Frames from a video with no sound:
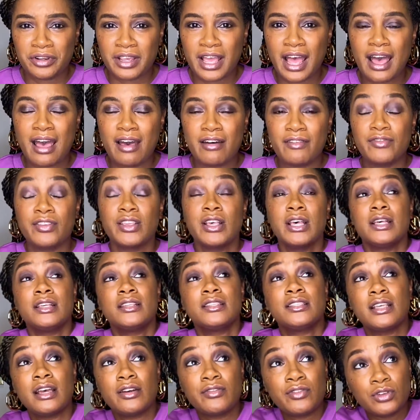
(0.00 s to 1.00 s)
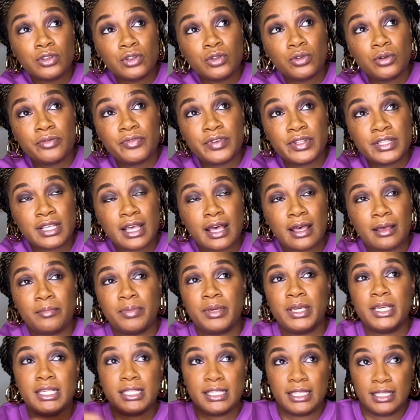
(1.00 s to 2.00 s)
I have several Louis Vuitton
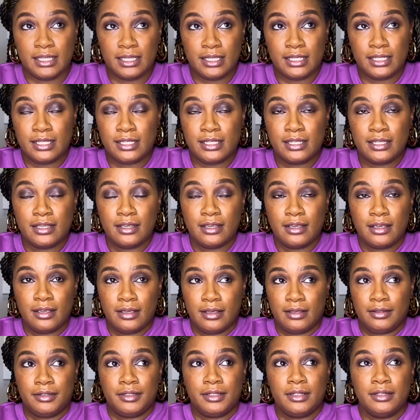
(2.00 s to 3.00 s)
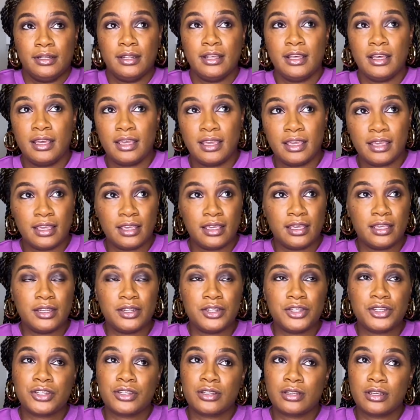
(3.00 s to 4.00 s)
pieces,
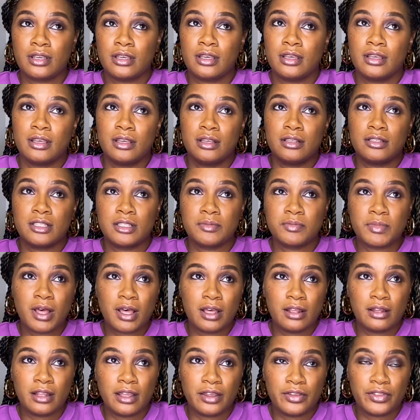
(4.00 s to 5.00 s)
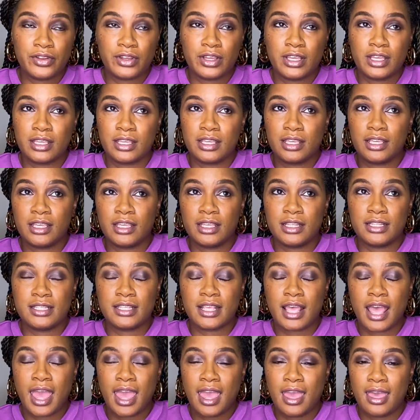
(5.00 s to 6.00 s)
luggage, small leather goods,
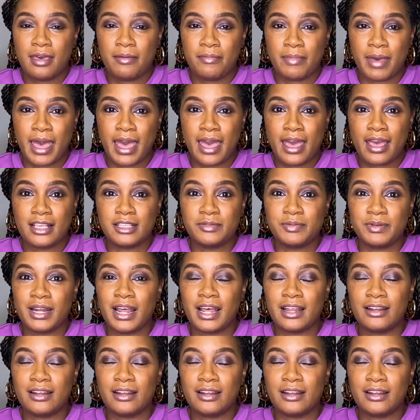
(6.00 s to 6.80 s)
handbags, but I